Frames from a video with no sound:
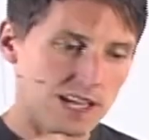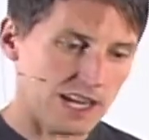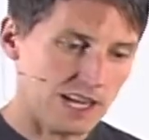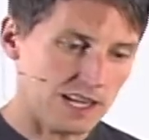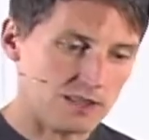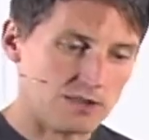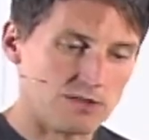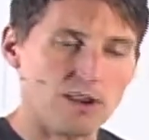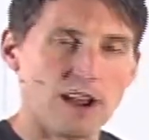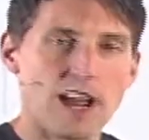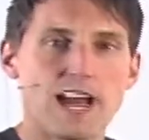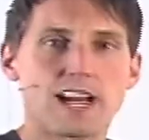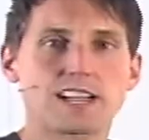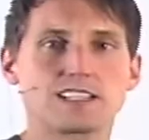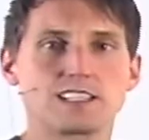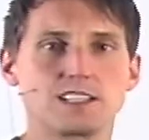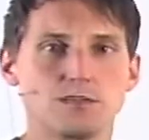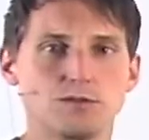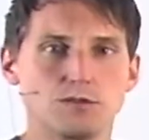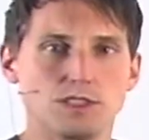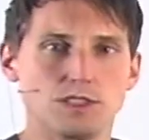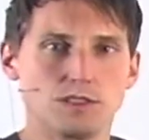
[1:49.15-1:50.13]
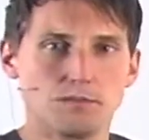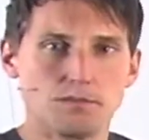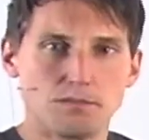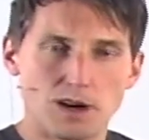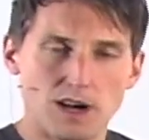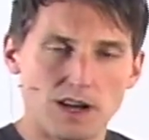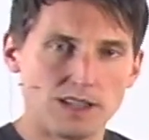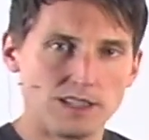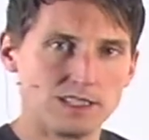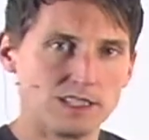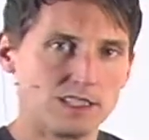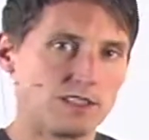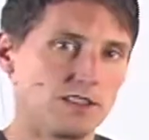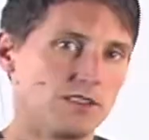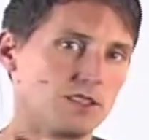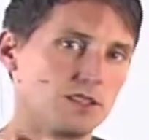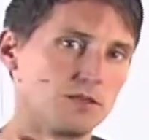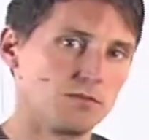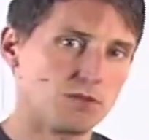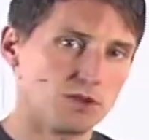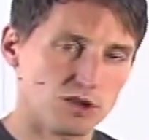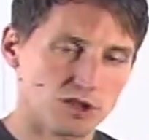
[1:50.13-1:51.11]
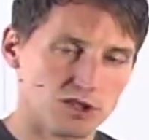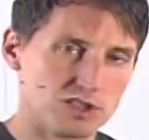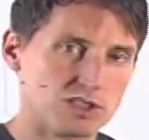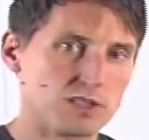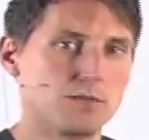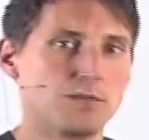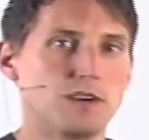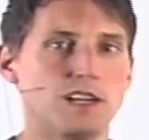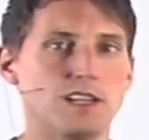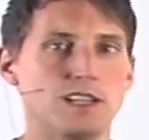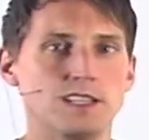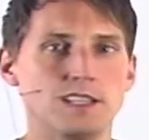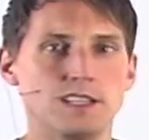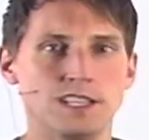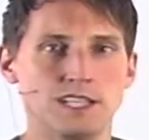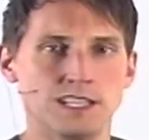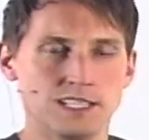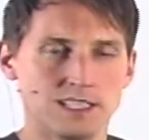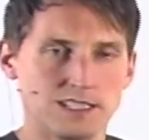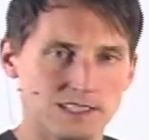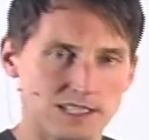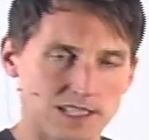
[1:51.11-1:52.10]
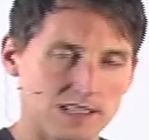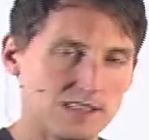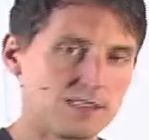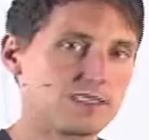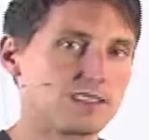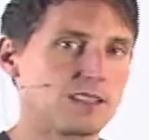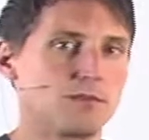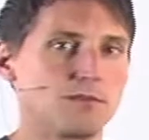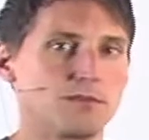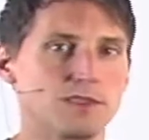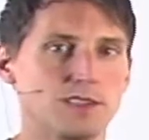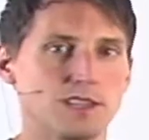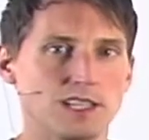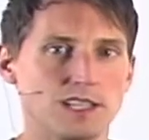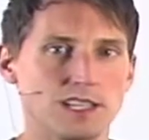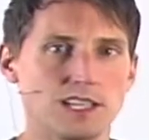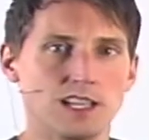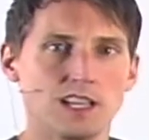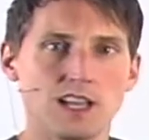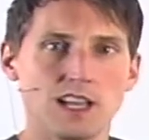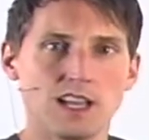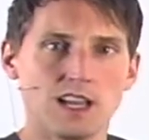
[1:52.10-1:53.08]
interacting with a button, you push the button and it does something.